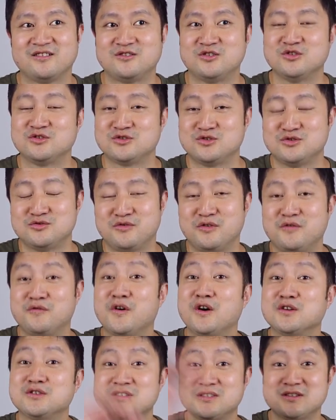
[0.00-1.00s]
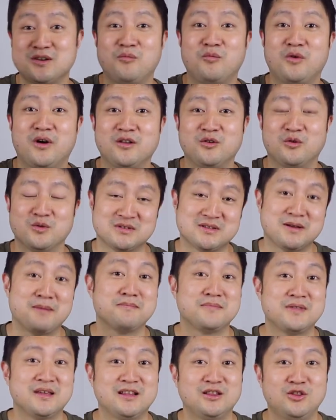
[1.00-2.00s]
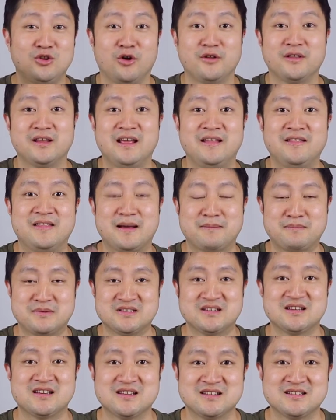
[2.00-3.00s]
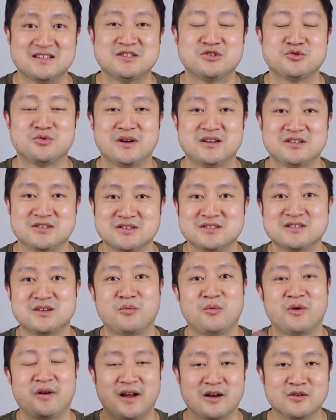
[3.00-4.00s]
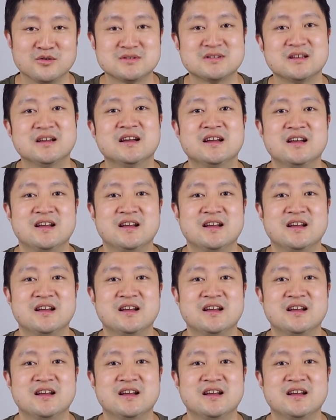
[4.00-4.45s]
to refer to someone or something not in that particular situation, somewhere else,